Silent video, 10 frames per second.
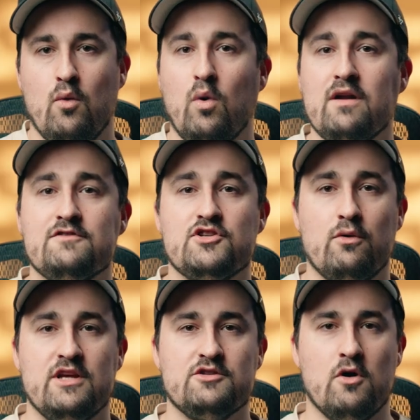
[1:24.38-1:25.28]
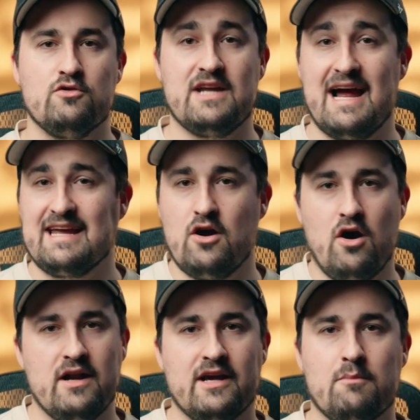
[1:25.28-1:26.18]
One of Sony's most
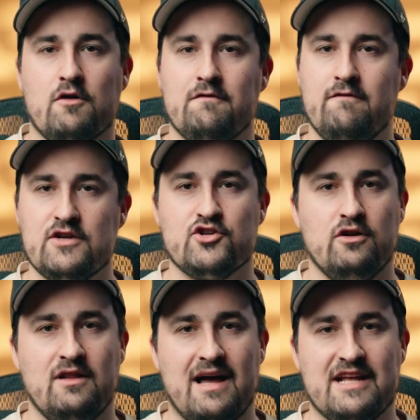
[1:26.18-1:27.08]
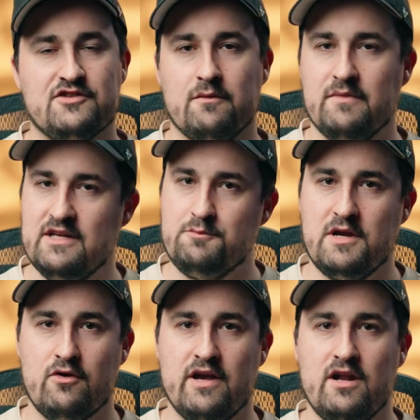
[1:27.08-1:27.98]
iconic professional lines from this
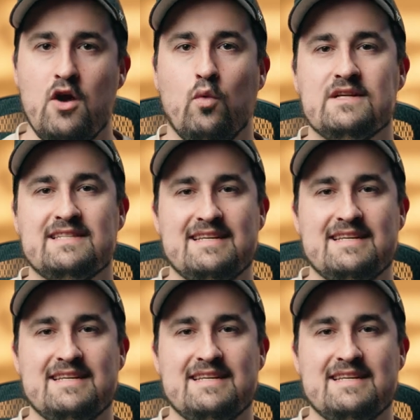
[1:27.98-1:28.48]
period was